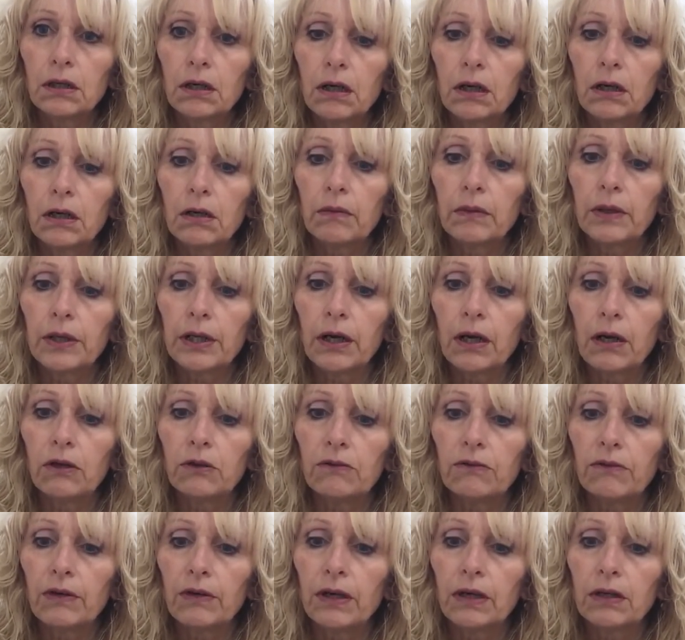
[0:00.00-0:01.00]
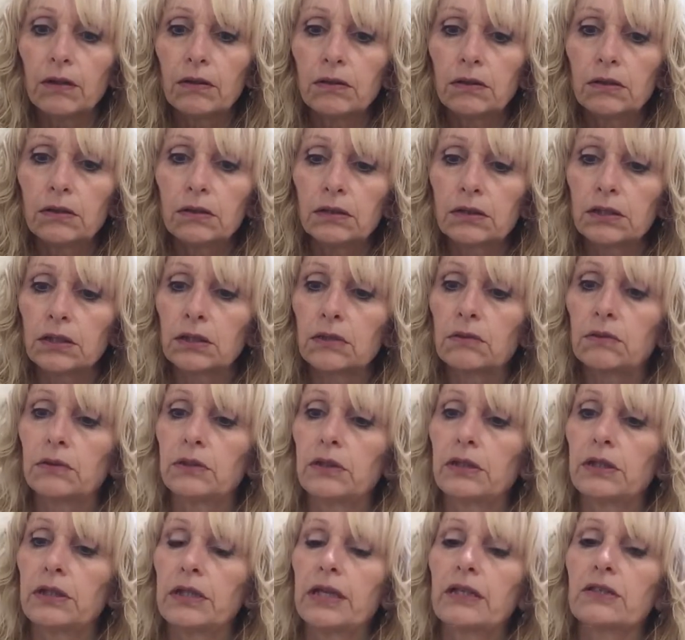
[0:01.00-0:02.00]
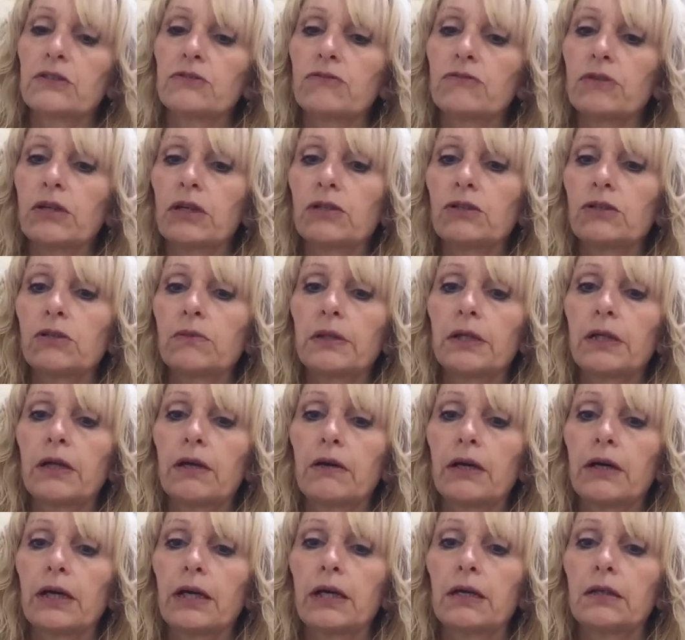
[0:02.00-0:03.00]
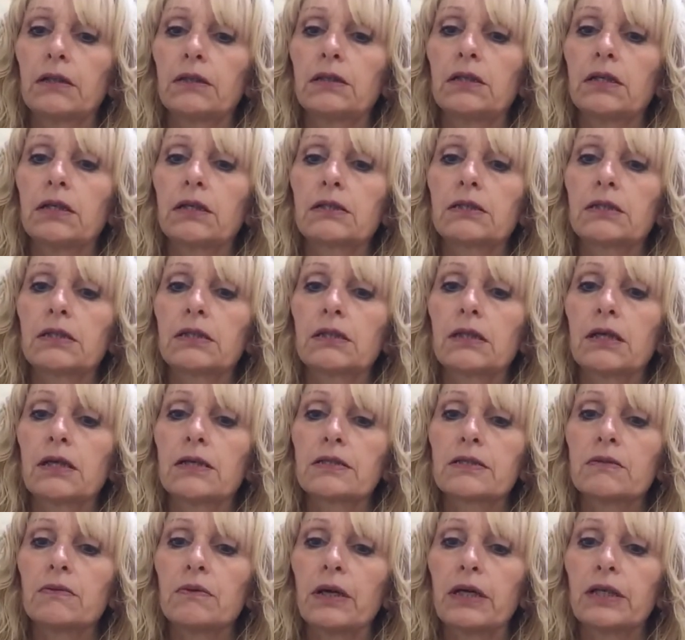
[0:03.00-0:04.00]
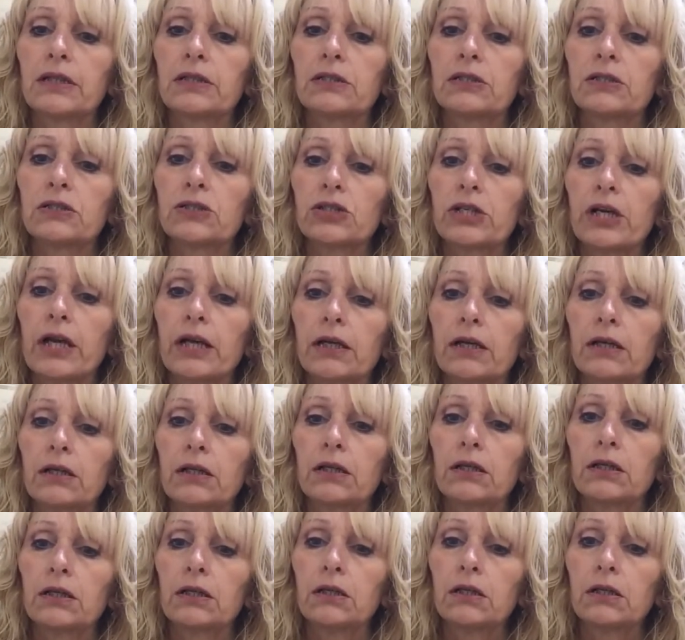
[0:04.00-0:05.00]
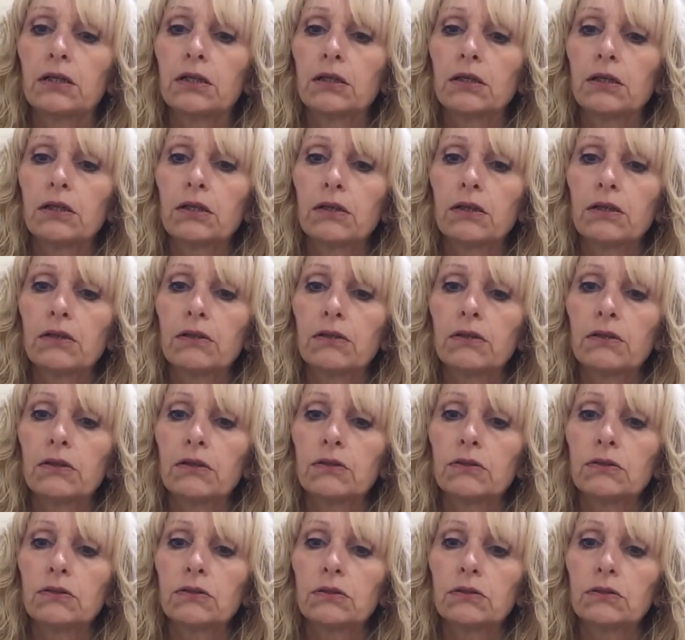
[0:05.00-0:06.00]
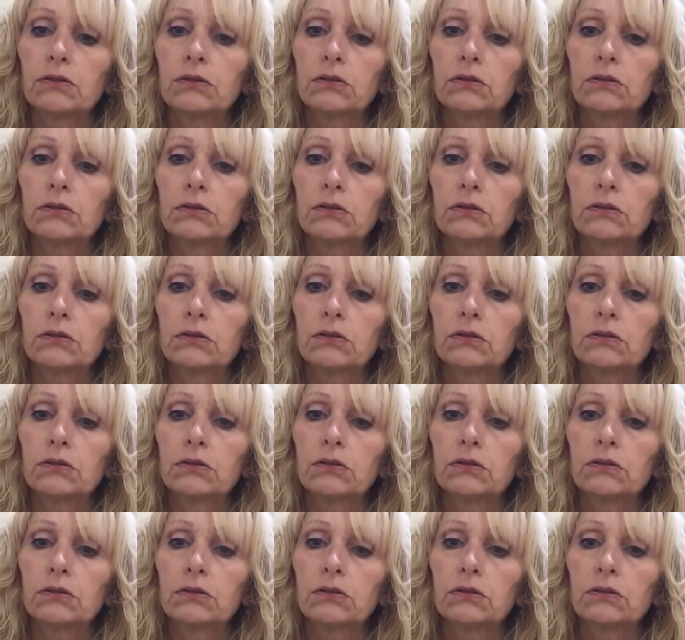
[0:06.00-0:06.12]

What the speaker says: I went over, so on the next round I'll be going under, so that's a way to check that you're